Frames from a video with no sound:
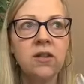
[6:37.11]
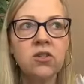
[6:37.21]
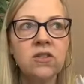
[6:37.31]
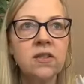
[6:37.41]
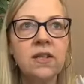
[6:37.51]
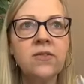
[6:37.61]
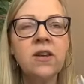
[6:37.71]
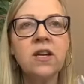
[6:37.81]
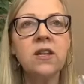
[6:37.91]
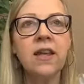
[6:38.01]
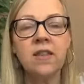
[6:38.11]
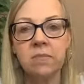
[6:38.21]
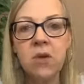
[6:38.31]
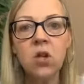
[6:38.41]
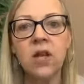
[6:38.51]
there's even like the
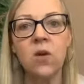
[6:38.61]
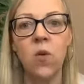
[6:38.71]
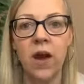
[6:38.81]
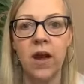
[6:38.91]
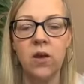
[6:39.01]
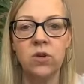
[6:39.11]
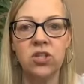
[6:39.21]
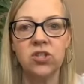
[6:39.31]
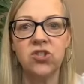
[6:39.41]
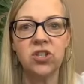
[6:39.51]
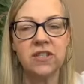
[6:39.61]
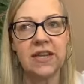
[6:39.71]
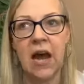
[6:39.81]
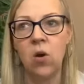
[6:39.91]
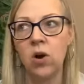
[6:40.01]
Milky Way, which is just
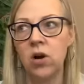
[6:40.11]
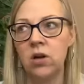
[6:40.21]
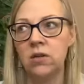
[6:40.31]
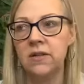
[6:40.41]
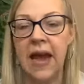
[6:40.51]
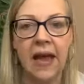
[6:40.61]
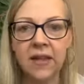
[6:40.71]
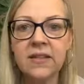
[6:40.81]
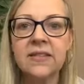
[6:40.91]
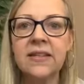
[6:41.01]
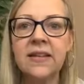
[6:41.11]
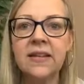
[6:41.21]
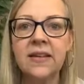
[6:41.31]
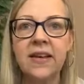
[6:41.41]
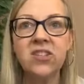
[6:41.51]
our
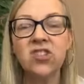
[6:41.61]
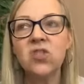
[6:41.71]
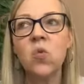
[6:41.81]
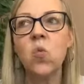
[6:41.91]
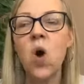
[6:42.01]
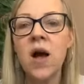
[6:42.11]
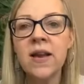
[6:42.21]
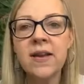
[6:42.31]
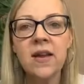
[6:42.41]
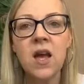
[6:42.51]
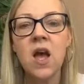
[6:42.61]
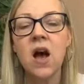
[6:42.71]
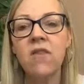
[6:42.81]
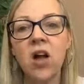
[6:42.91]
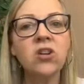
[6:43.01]
galaxy, is just one
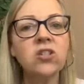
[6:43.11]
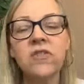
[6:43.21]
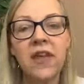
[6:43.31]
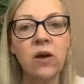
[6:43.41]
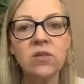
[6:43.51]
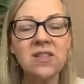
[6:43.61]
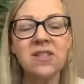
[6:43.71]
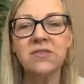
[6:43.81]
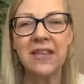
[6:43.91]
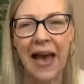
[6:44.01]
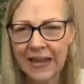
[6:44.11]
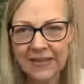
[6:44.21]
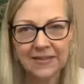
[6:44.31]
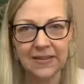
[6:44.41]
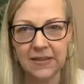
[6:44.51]
of hundreds of thousands of
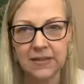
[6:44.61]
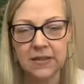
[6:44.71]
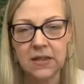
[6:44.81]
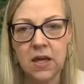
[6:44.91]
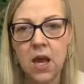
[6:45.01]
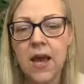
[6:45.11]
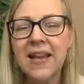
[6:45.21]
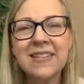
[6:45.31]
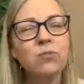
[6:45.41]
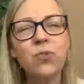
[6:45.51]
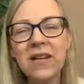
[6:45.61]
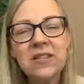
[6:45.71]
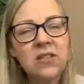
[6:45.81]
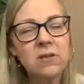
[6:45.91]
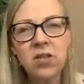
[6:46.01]
galaxies. It's,
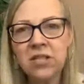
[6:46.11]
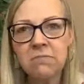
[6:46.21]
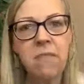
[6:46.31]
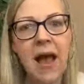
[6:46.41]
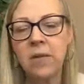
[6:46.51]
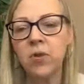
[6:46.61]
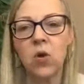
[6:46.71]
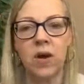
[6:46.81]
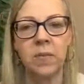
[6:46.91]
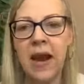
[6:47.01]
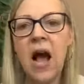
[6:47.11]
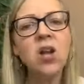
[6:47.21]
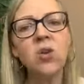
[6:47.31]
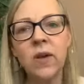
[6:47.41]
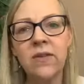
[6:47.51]
it's just mind-blowing. I mean, how
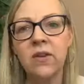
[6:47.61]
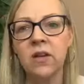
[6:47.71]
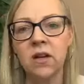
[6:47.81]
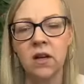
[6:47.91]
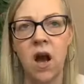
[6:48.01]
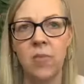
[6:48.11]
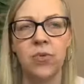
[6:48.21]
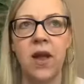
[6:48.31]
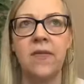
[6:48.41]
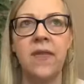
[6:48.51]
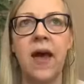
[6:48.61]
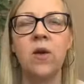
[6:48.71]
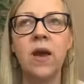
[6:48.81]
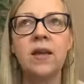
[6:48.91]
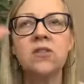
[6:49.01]
do you even comprehend that?
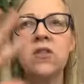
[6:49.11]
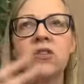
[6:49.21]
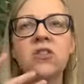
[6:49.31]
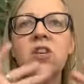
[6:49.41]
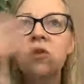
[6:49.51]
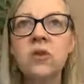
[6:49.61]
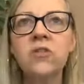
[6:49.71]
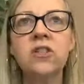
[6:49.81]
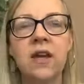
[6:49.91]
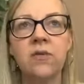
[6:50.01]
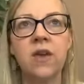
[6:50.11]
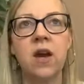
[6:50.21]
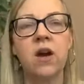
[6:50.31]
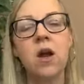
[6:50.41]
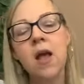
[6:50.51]
Okay, so there's the universe out
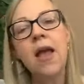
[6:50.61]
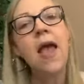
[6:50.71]
there.